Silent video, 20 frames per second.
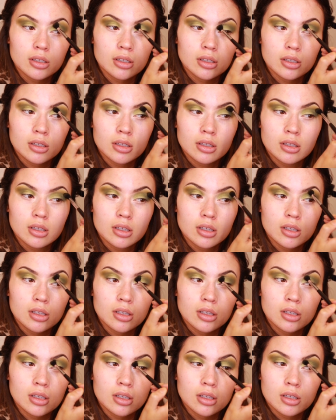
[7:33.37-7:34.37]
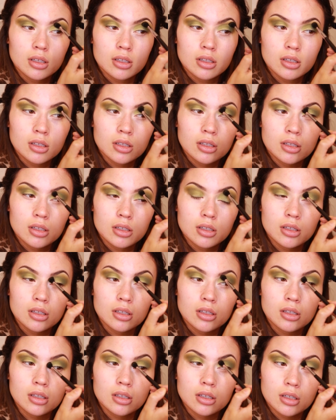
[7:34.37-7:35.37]
I'm just gonna raise that shimmer
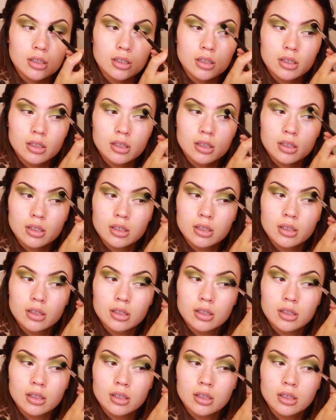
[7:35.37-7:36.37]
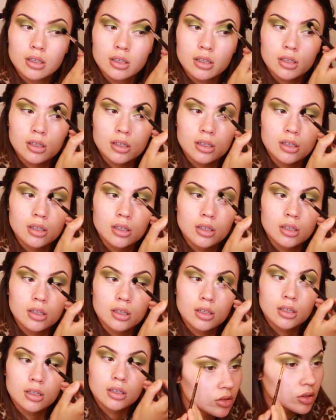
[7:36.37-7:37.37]
slightly on my more hooded
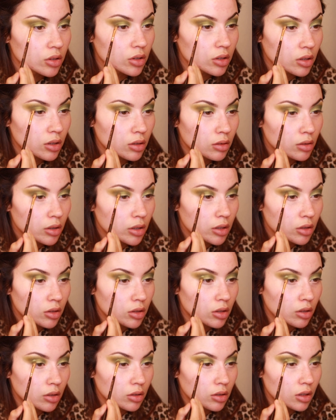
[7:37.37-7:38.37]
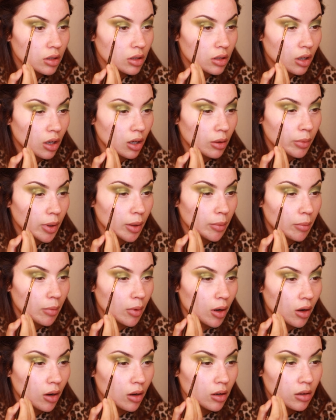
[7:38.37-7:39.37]
eye, just so that it shows a little bit more.